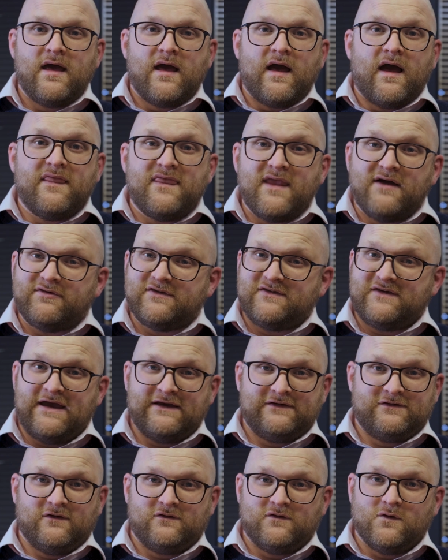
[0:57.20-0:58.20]
Another
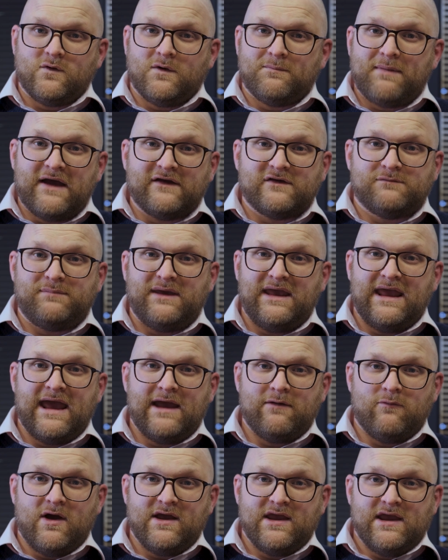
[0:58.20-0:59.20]
tax to talk about is
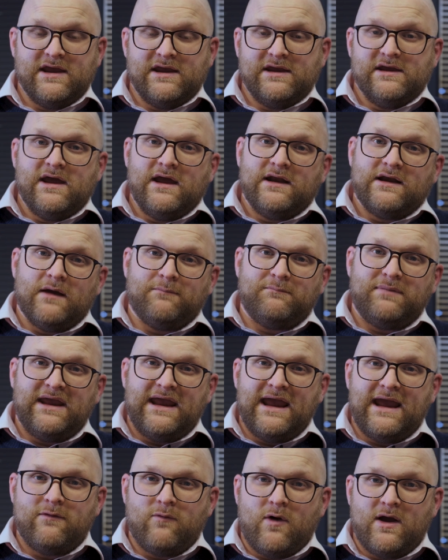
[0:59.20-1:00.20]
PAYE. Now
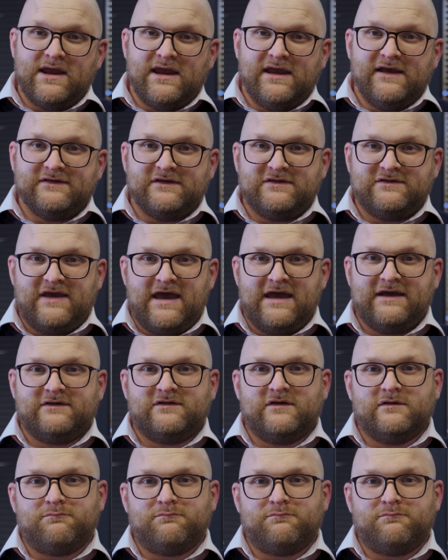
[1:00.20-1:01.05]
PAYE is a tax that's